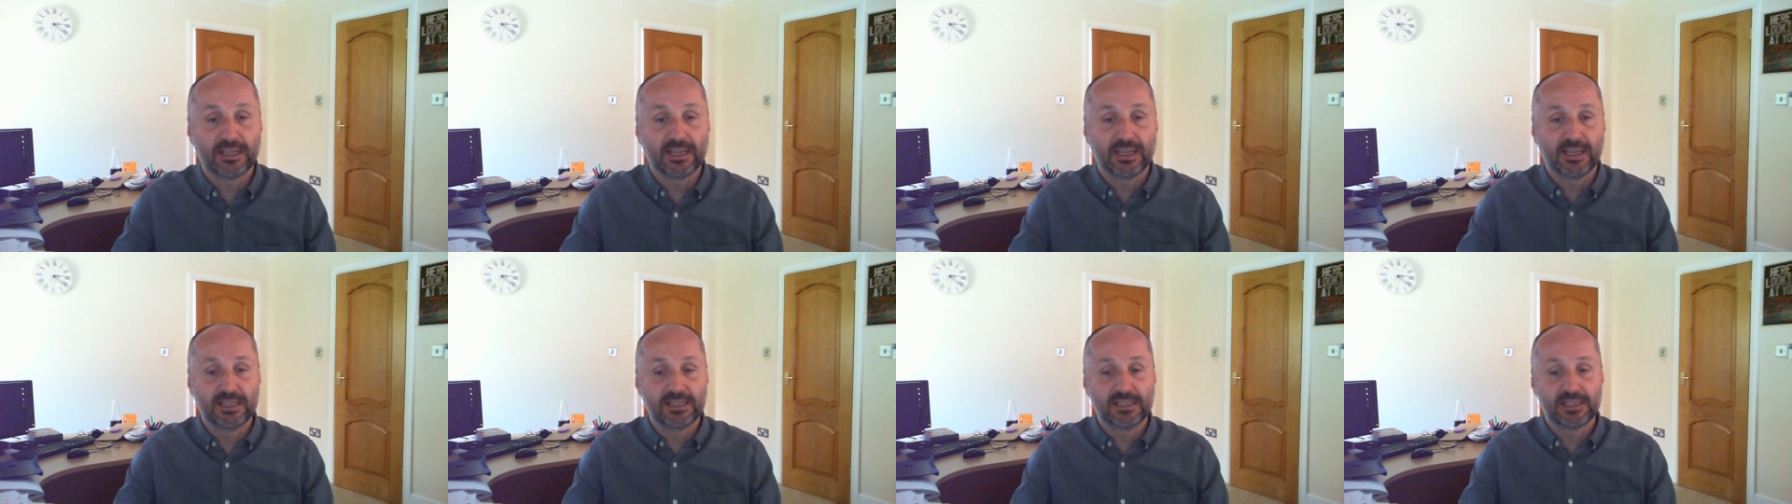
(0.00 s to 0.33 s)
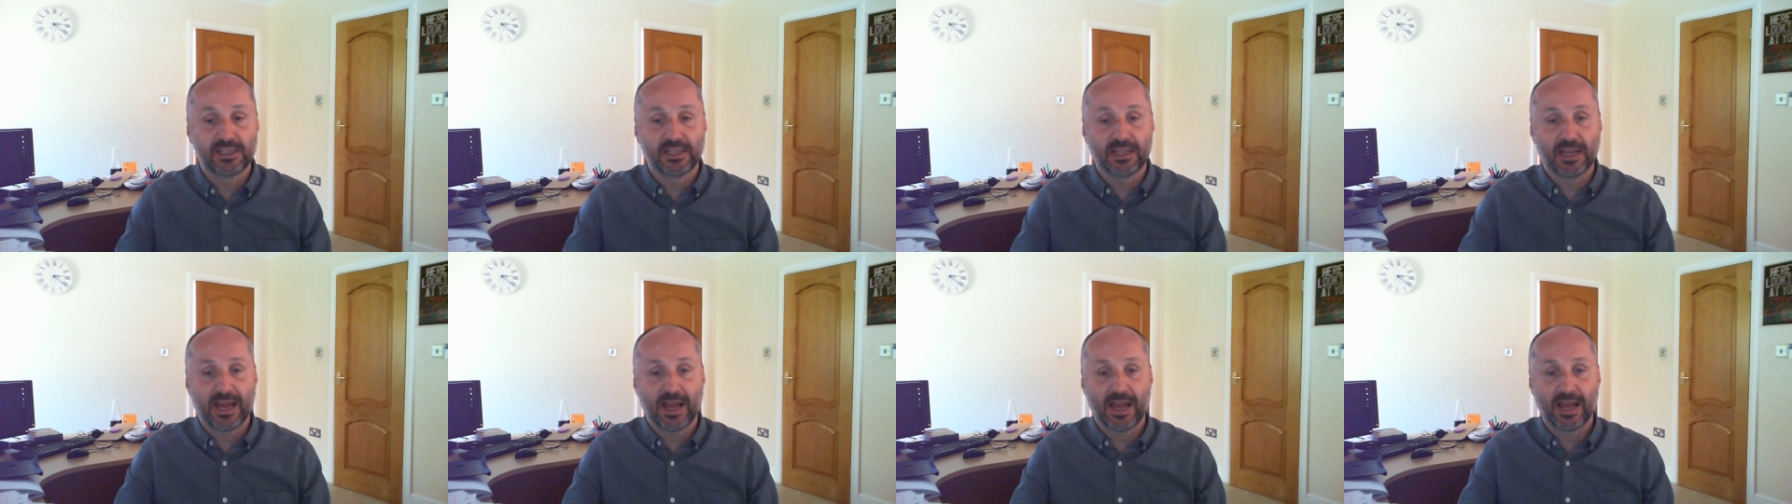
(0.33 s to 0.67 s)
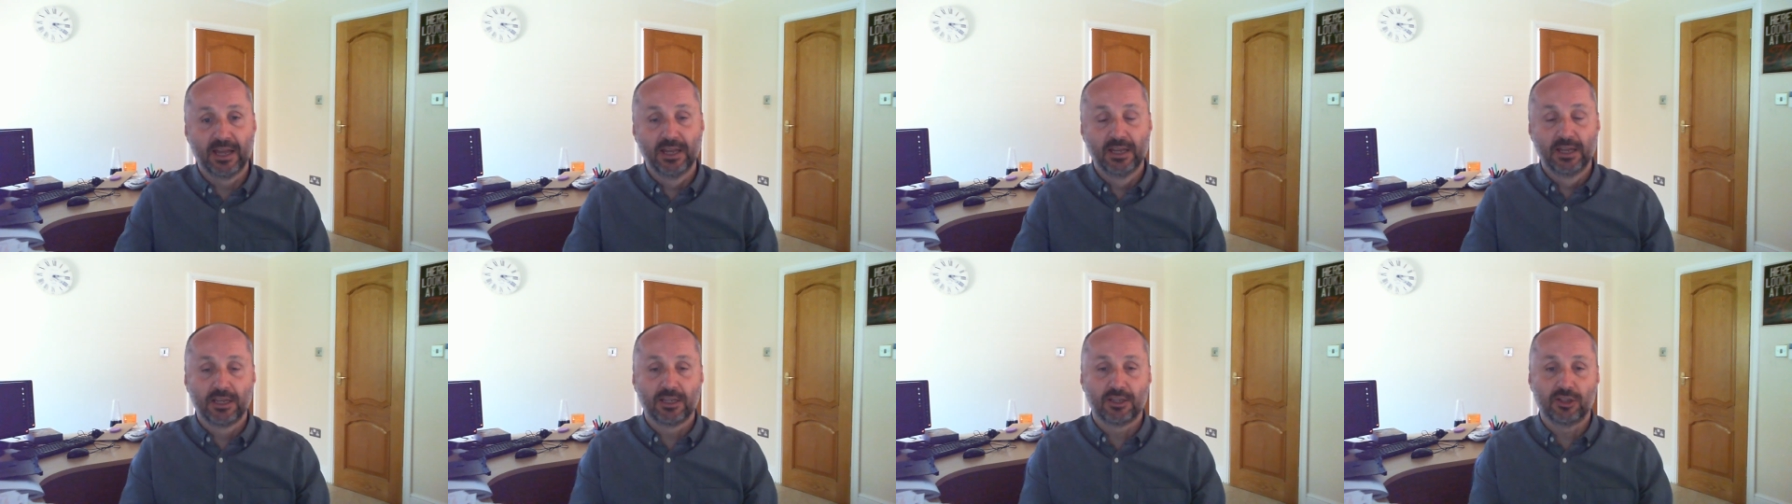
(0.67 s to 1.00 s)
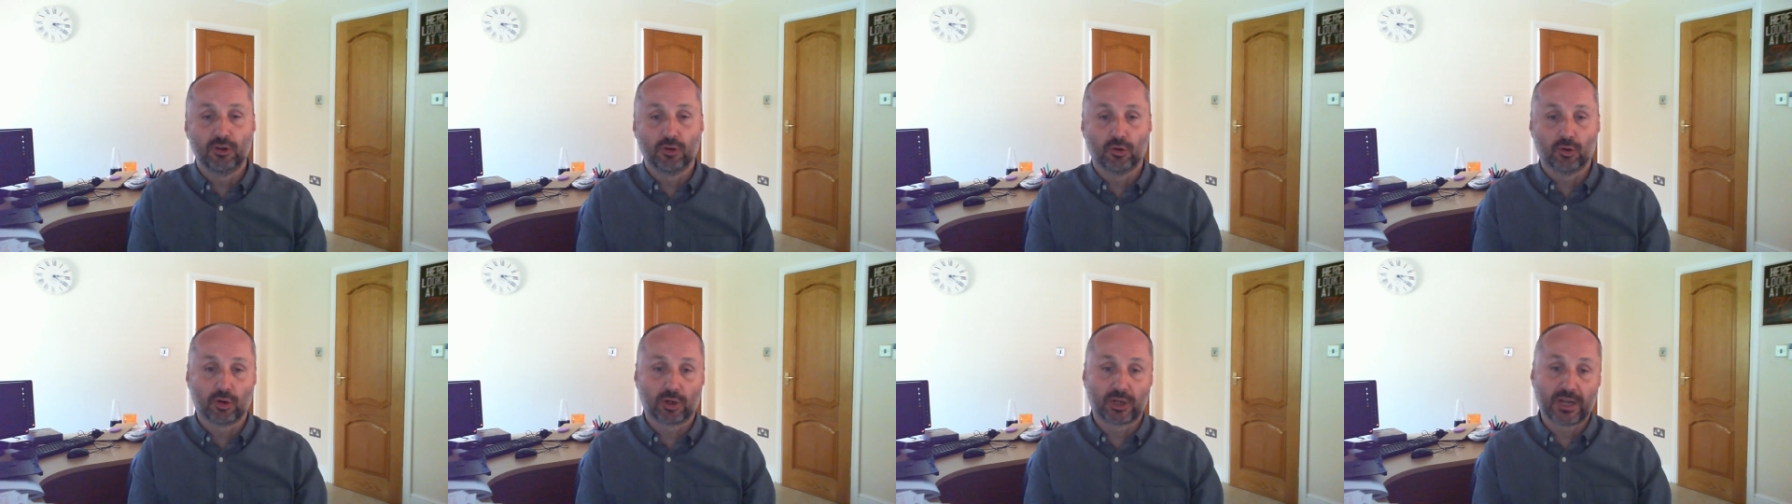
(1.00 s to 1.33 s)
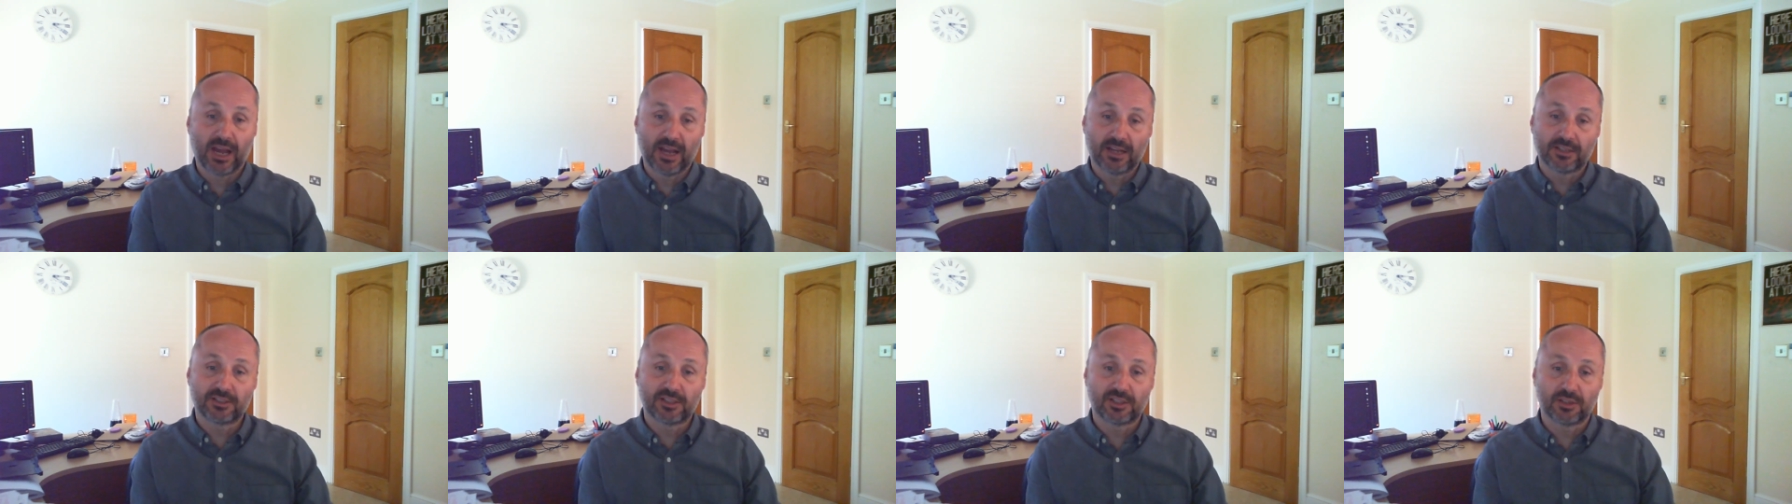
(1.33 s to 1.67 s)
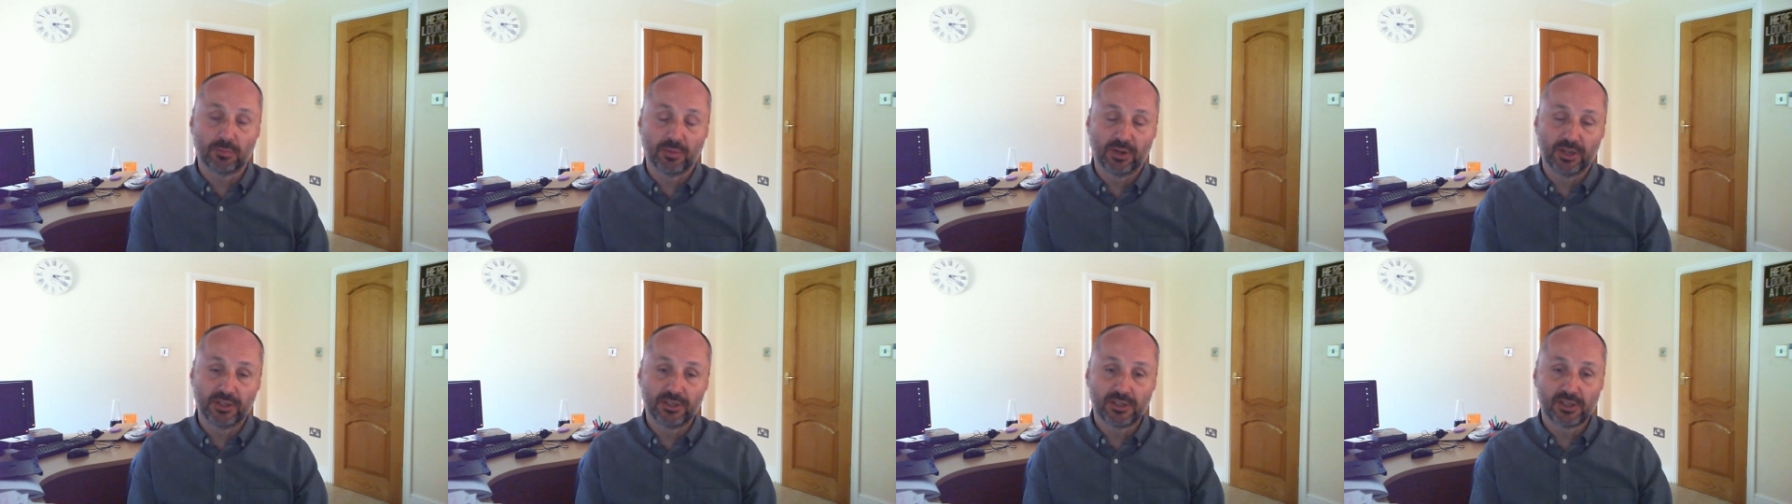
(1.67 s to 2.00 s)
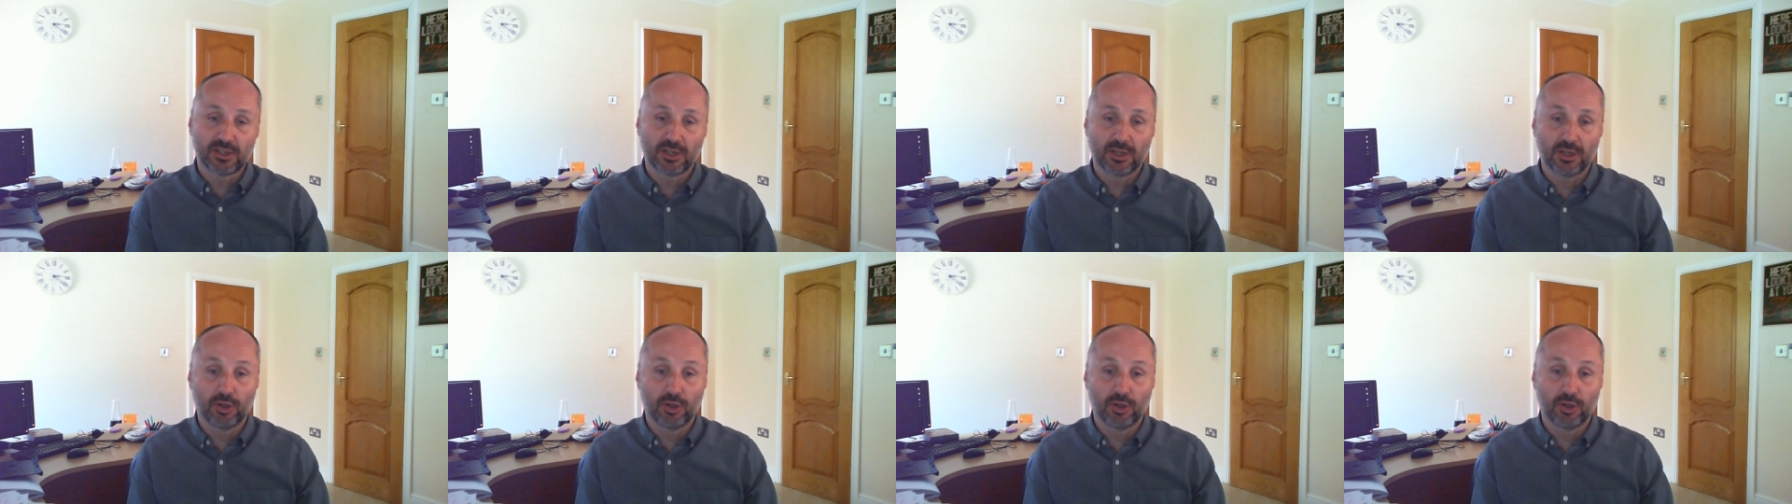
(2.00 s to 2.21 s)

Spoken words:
is that your customers,